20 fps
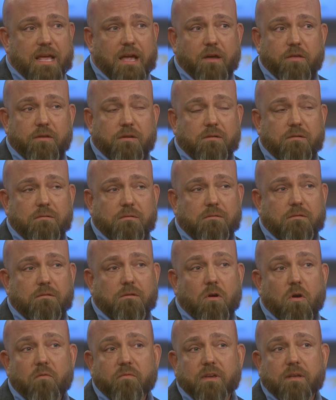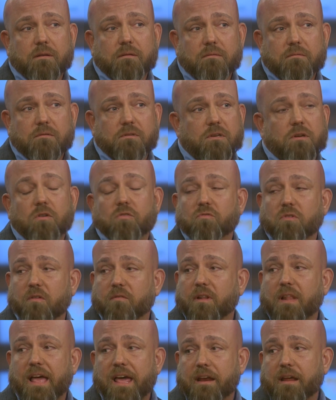now, the COVID
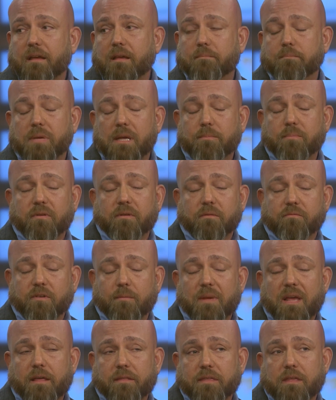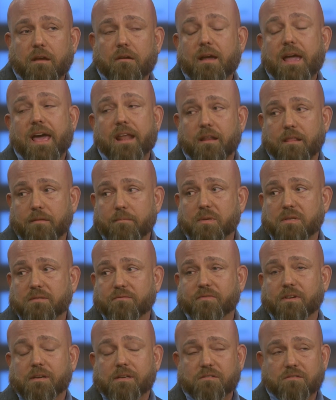drove a lot of people from healthcare out of the
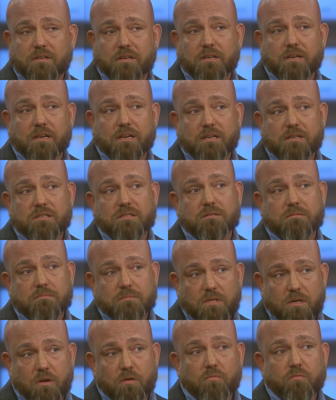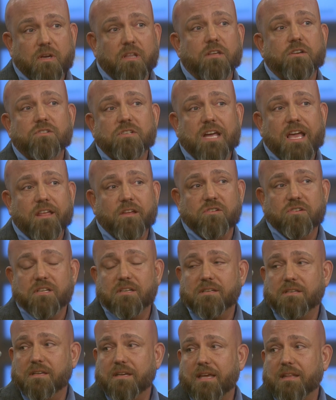profession, and it's really
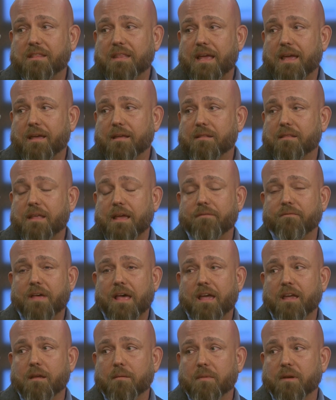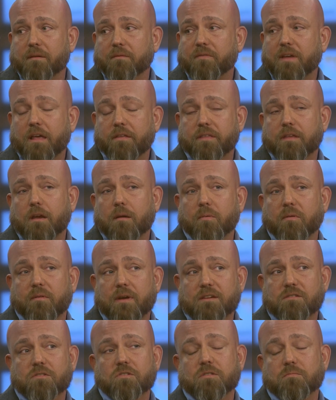challenging to get that volume of healthcare
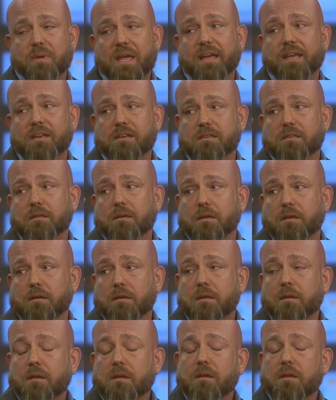professionals back into the